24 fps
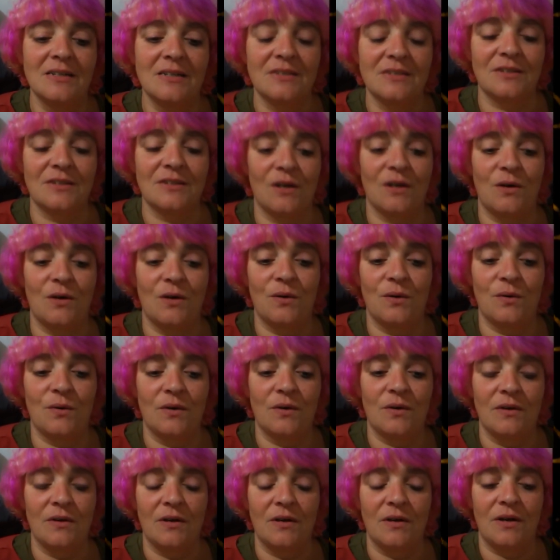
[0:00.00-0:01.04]
So,
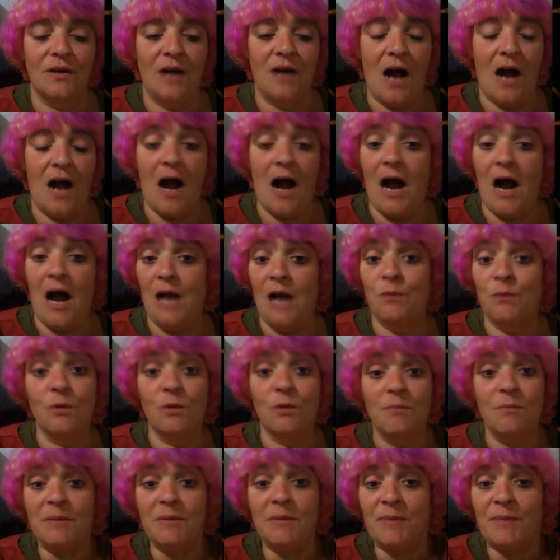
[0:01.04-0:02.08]
I
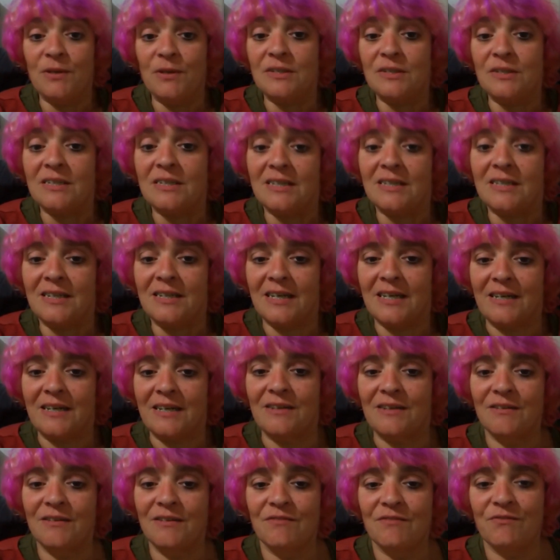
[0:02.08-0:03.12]
won't be posting
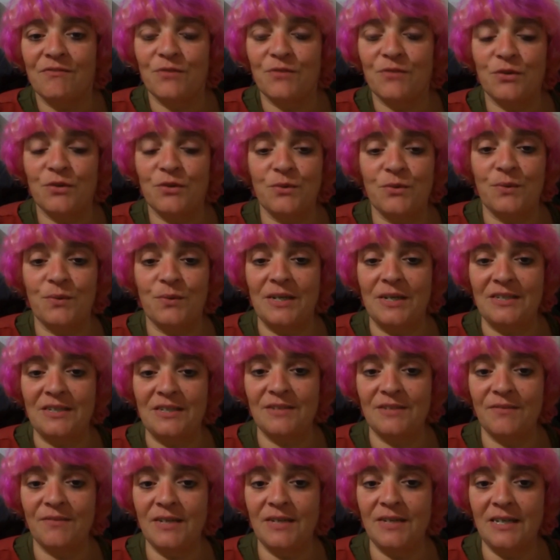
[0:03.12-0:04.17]
again for the
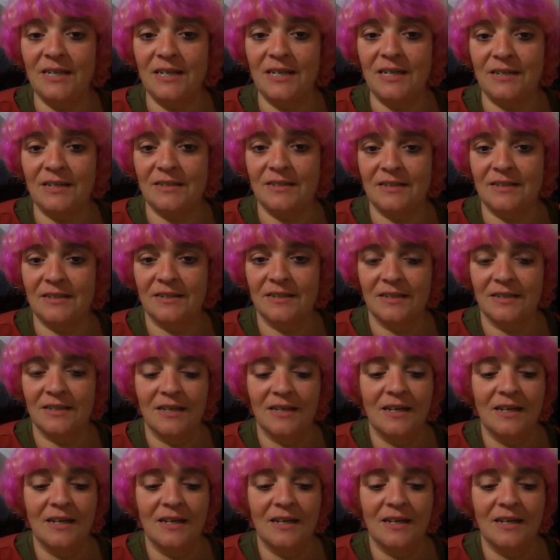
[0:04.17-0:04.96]
rest of the year.